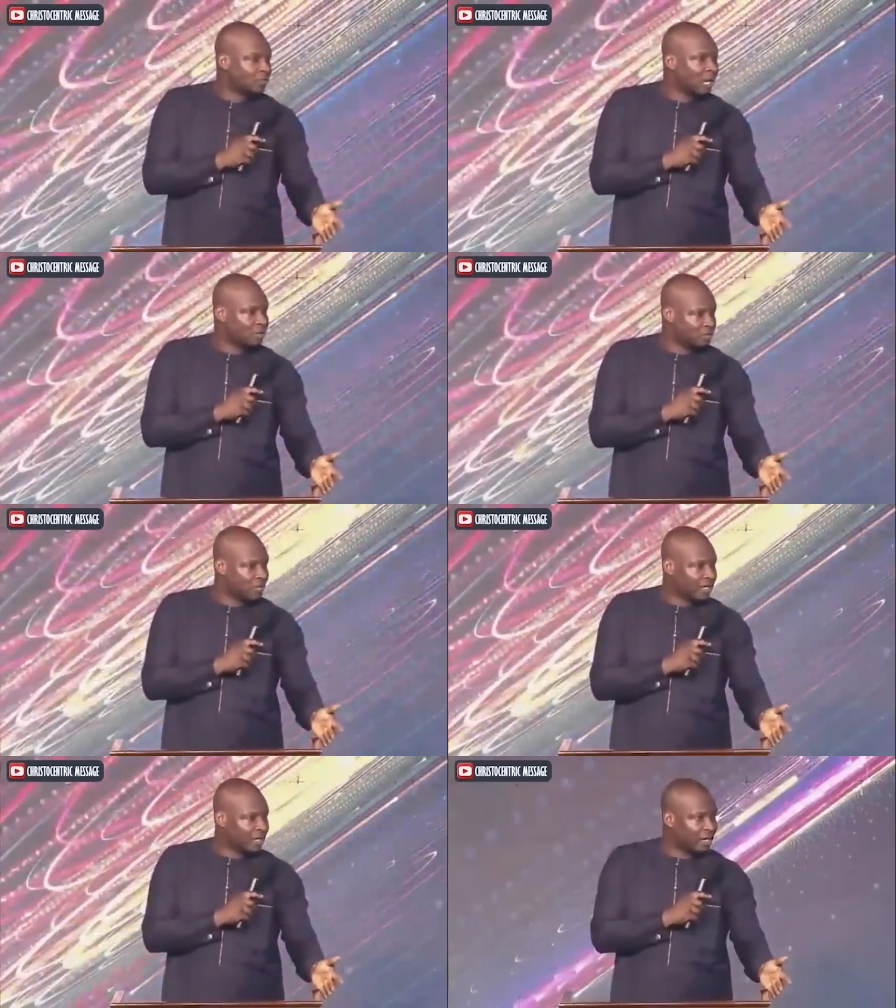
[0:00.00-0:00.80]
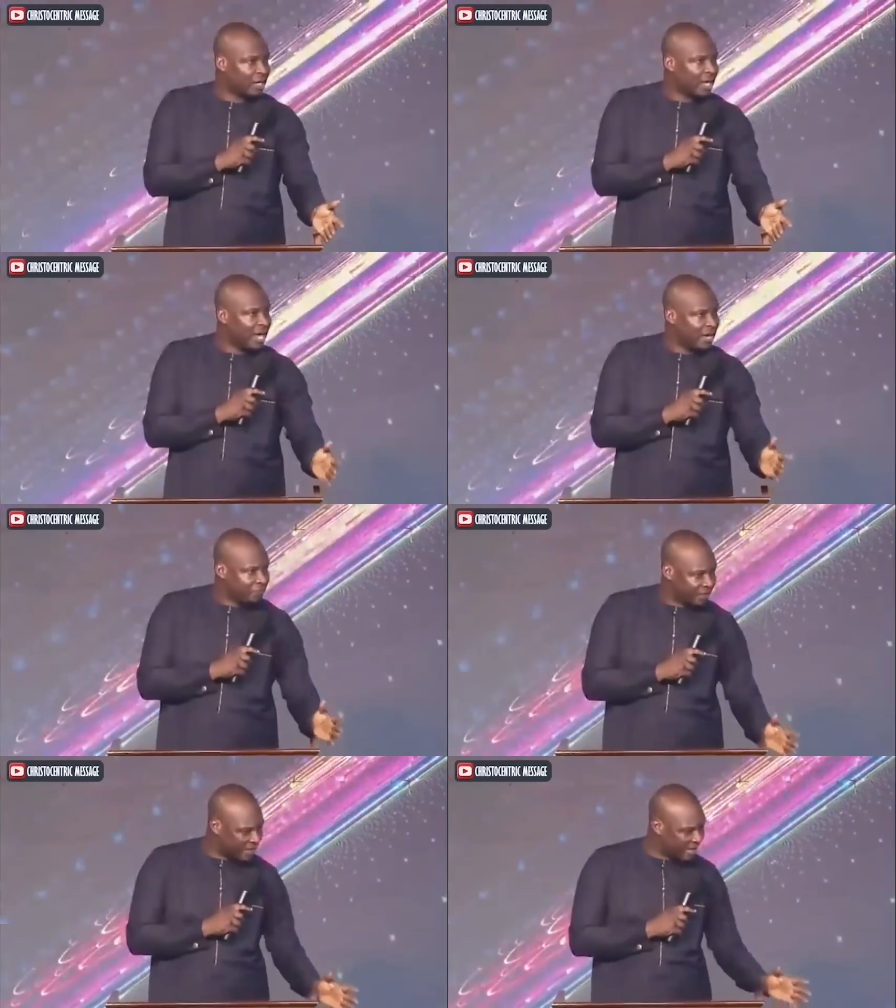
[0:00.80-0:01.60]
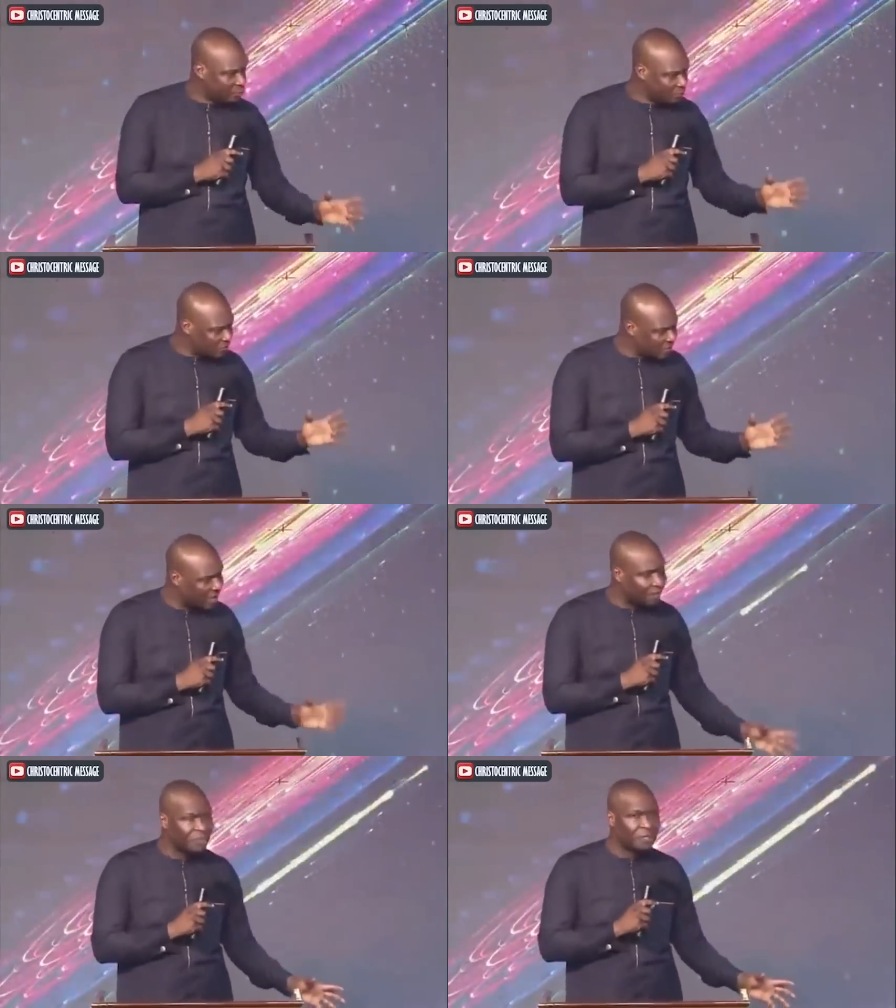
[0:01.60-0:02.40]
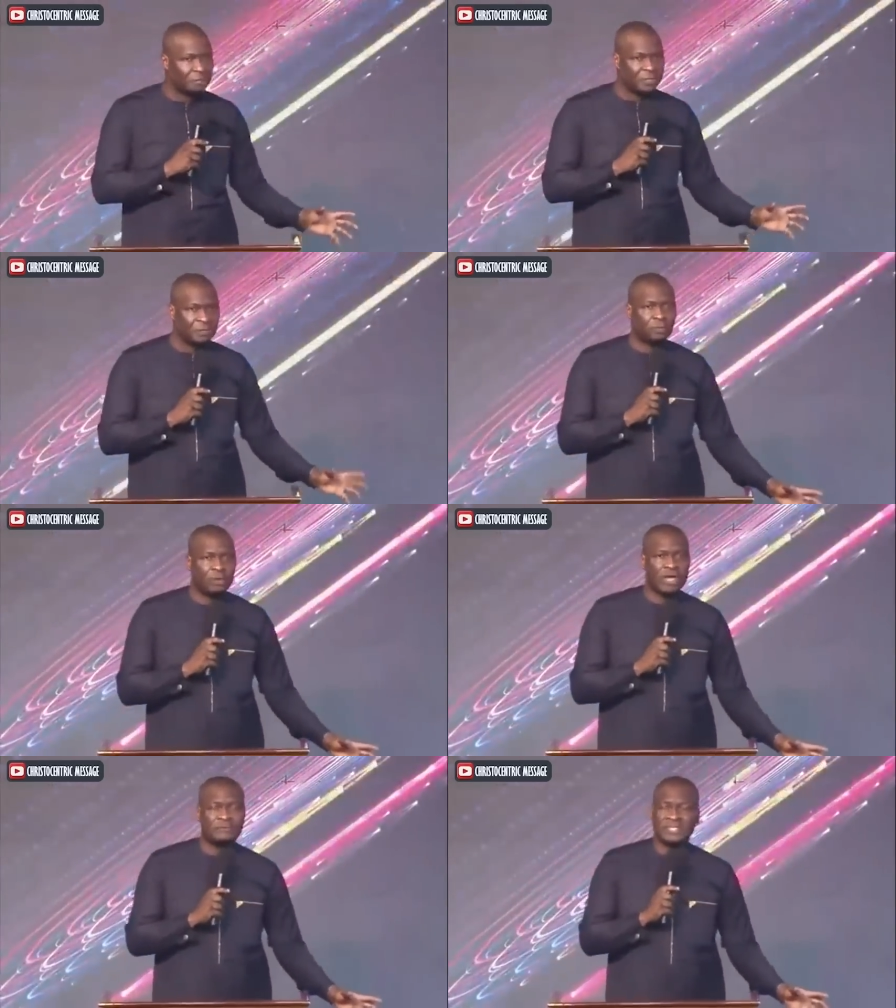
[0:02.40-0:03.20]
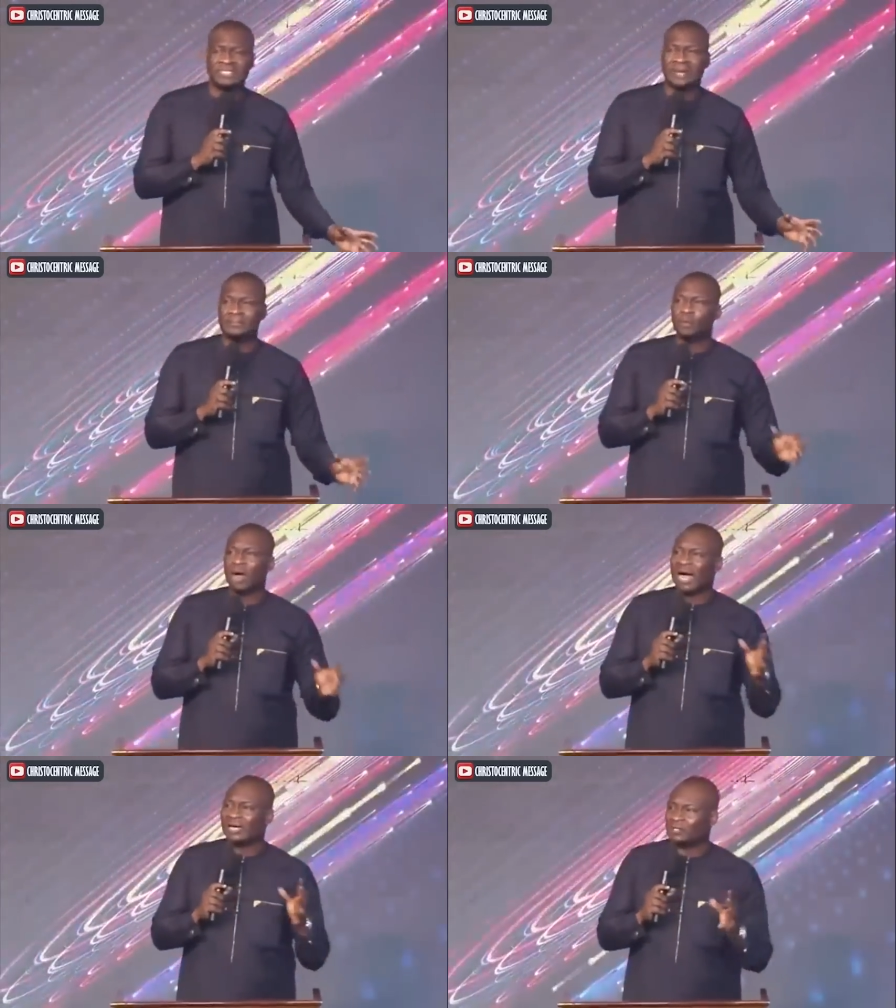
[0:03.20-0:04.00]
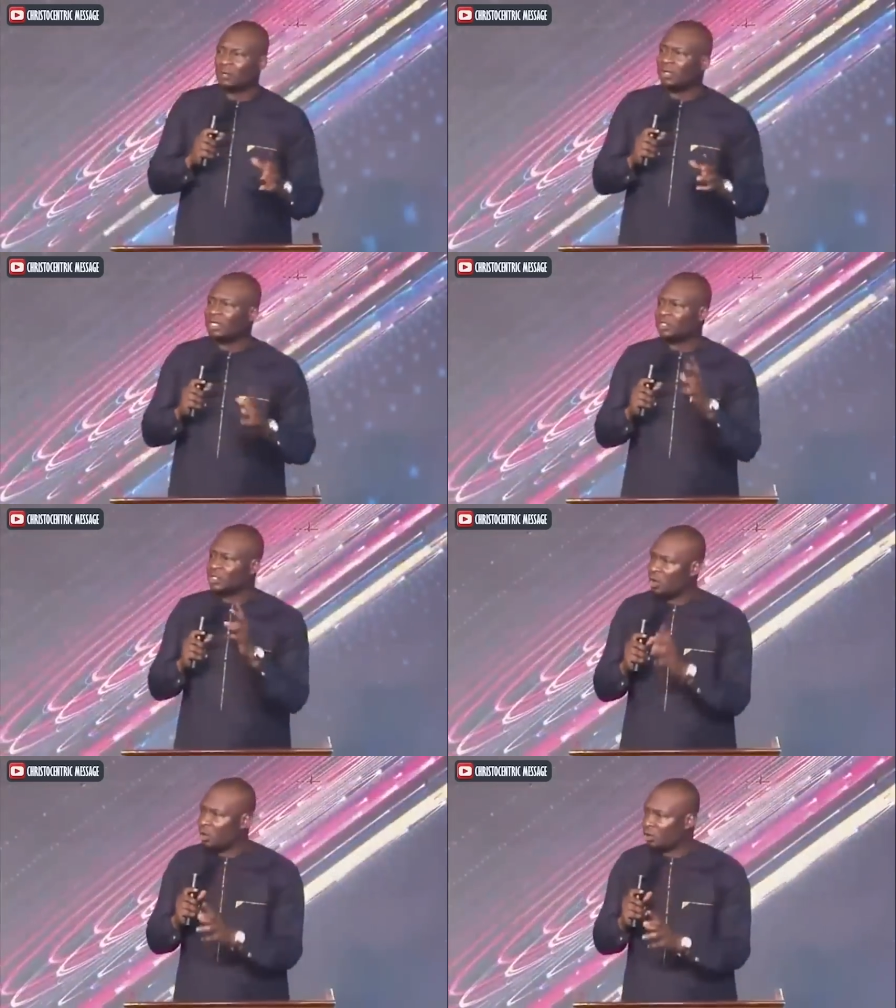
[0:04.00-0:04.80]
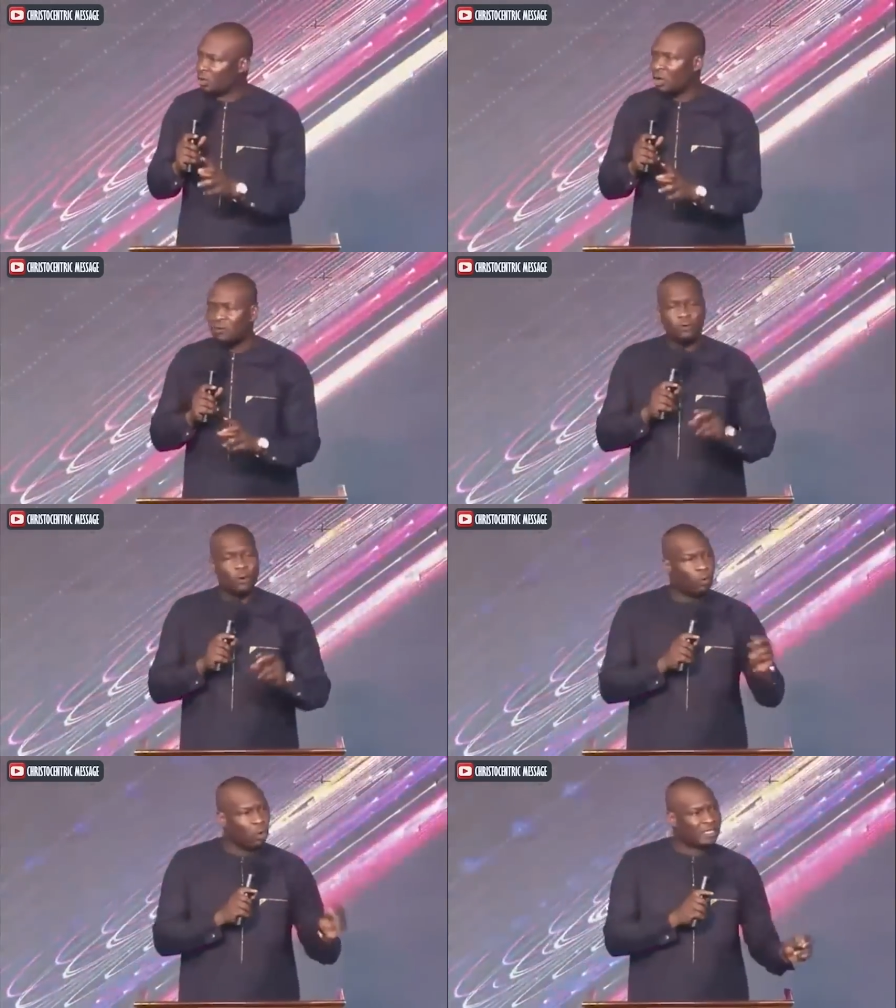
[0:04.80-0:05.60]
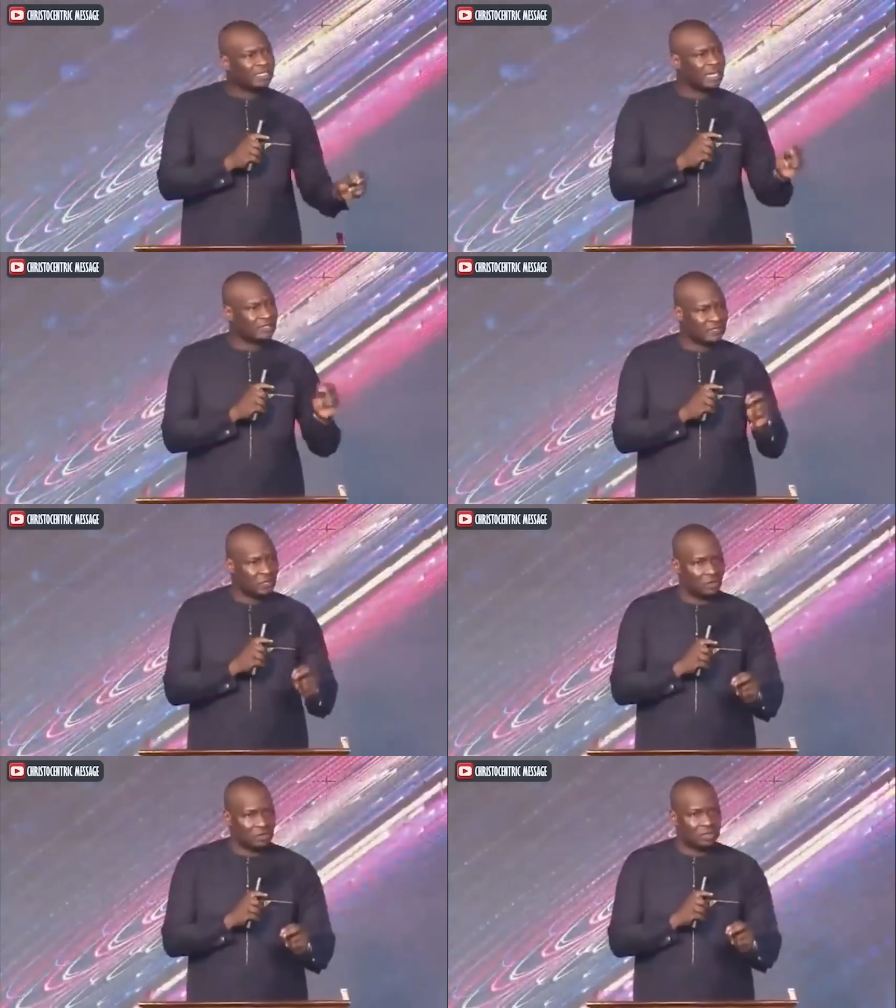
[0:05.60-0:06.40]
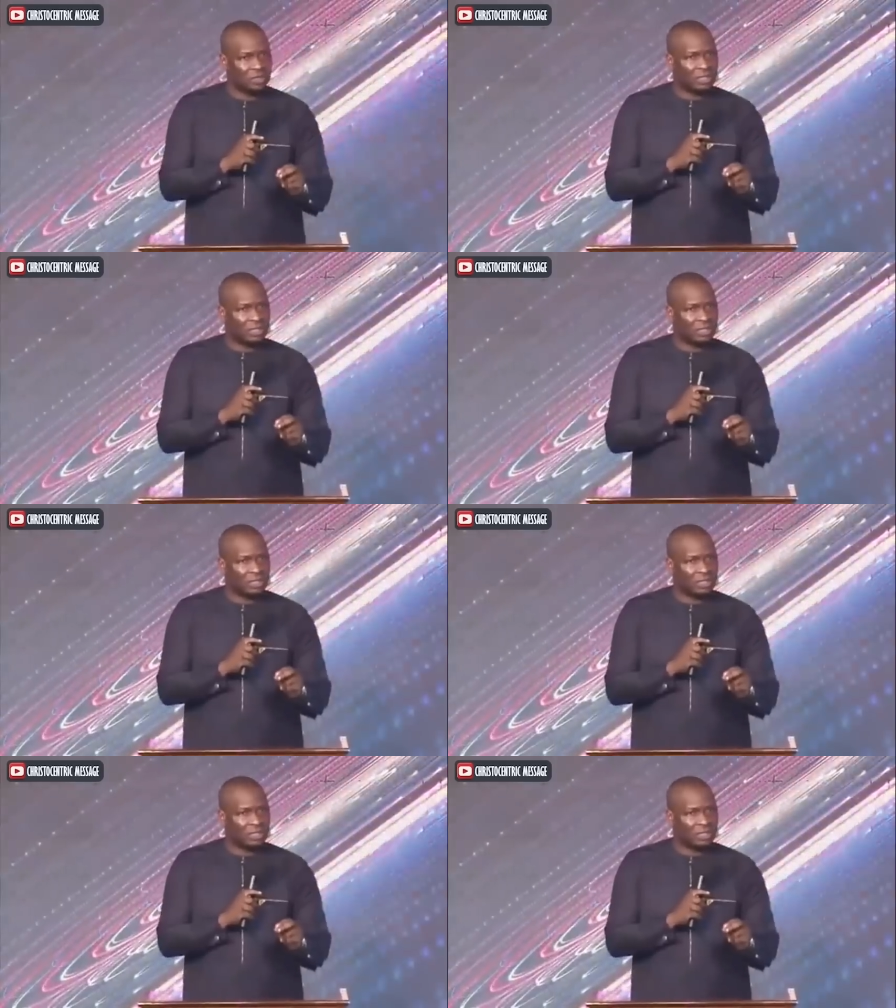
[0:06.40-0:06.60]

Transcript: Are we together? Every time you celebrate people, every time you acknowledge God for what he has done,